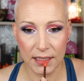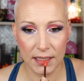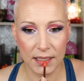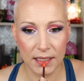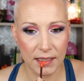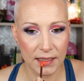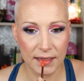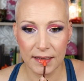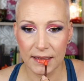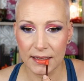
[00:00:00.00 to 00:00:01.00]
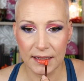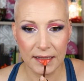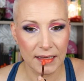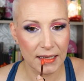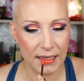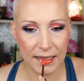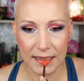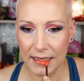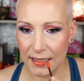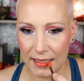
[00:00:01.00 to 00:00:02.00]

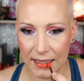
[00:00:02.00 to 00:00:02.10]
(silence)